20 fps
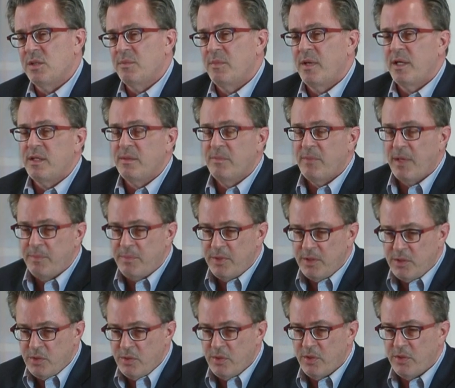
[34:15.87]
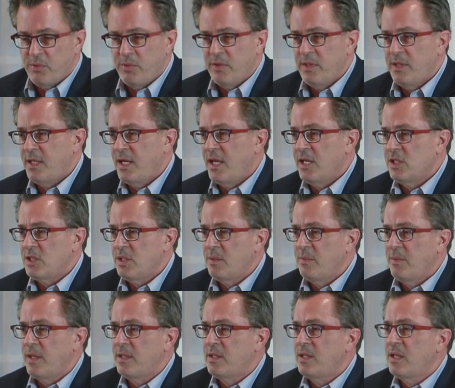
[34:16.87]
a month. It might be $2,000 or $3,000 a
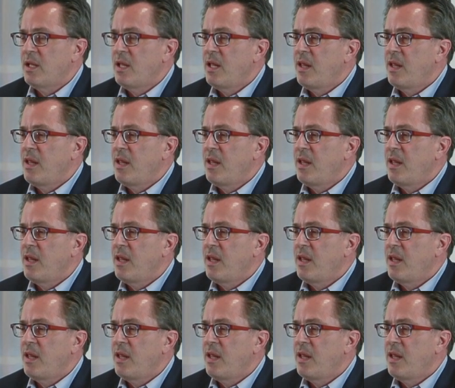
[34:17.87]
month.